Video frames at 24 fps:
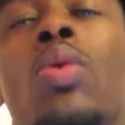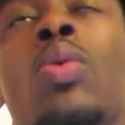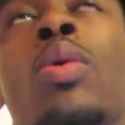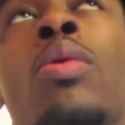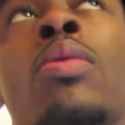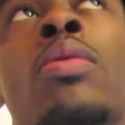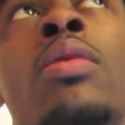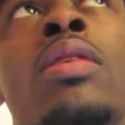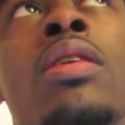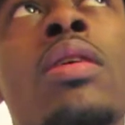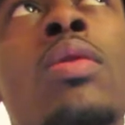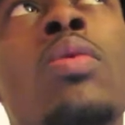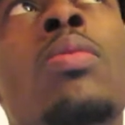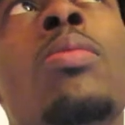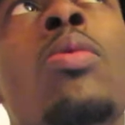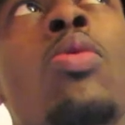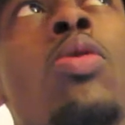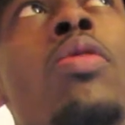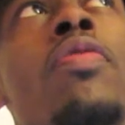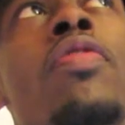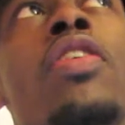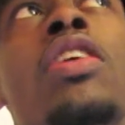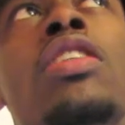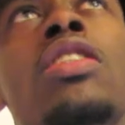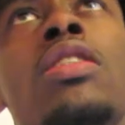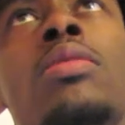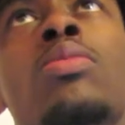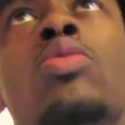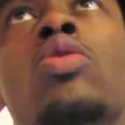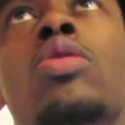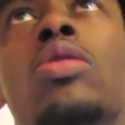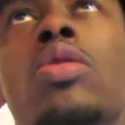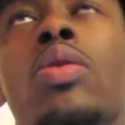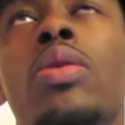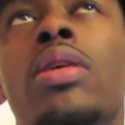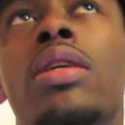Motivation
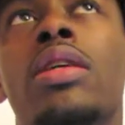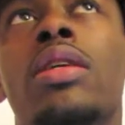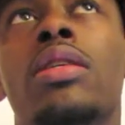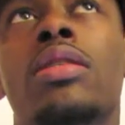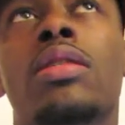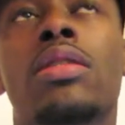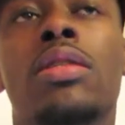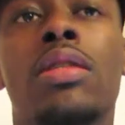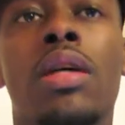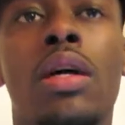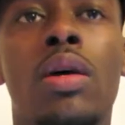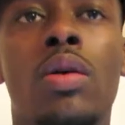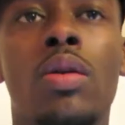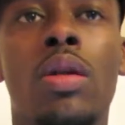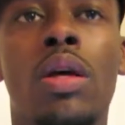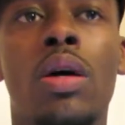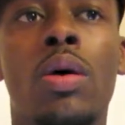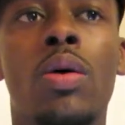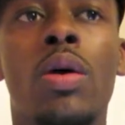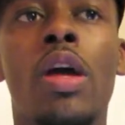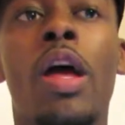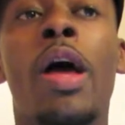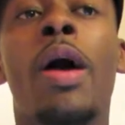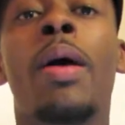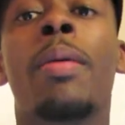more so than Kisses Down Low.